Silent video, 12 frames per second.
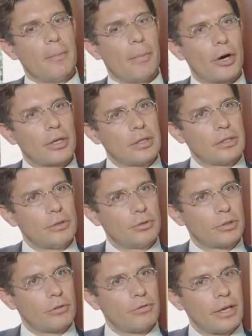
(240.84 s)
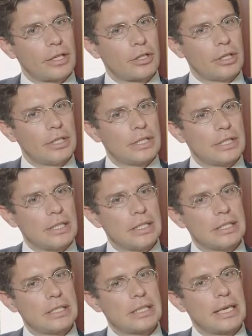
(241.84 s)
market-neutral factor
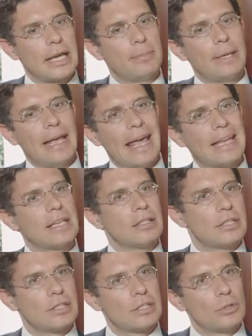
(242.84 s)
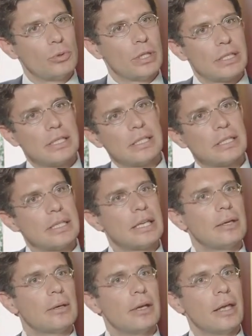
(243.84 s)
indices can be added to an
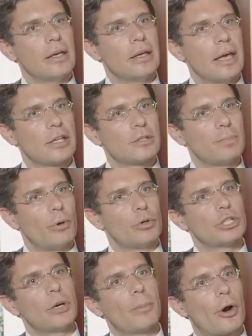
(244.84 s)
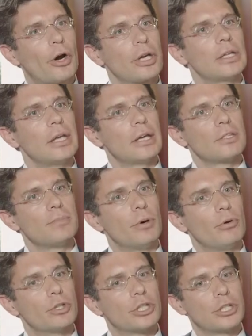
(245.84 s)
existing exposure, market
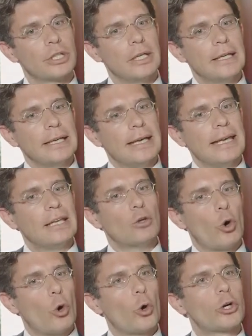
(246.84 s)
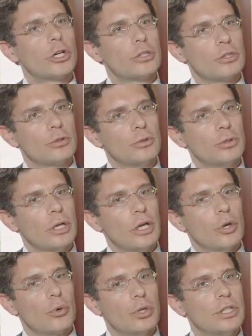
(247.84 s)
exposure, in order to
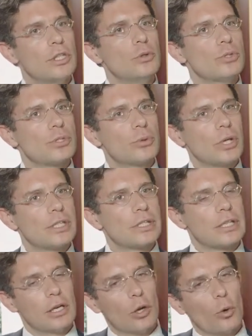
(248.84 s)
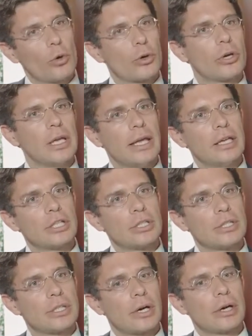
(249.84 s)
reduce risk. Low
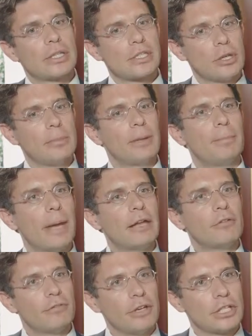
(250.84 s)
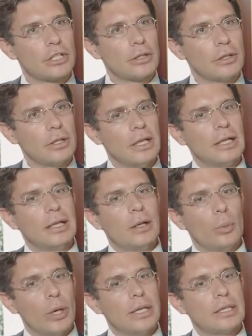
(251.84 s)
correlations are extremely beneficial
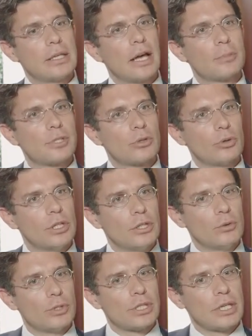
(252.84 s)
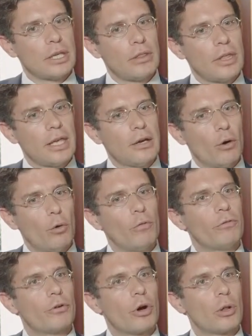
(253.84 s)
when it comes to reducing the
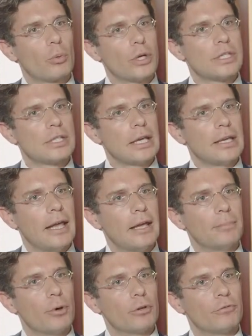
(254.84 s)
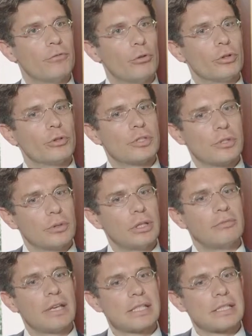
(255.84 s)
overall risk in a portfolio. So an
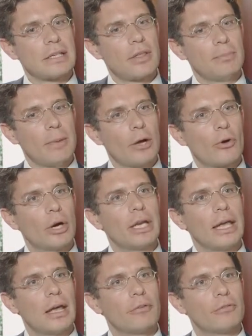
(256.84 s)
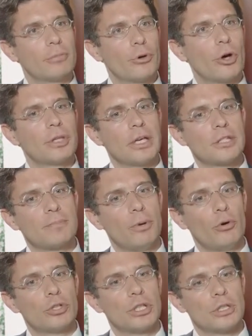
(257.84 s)
investor that may already have a broad
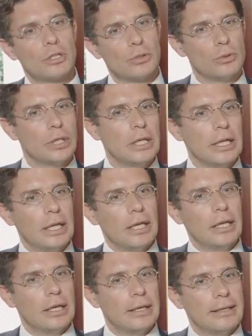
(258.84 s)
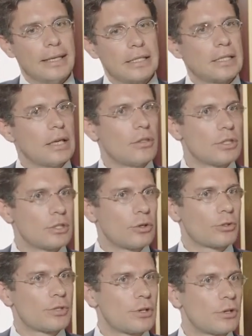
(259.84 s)
exposure to, let's say, the
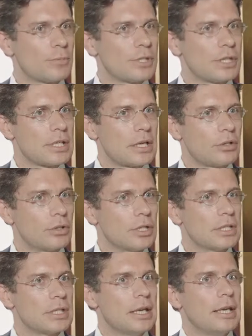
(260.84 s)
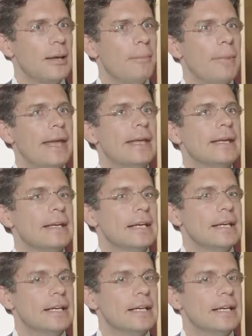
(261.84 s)
STOXX Europe 600 may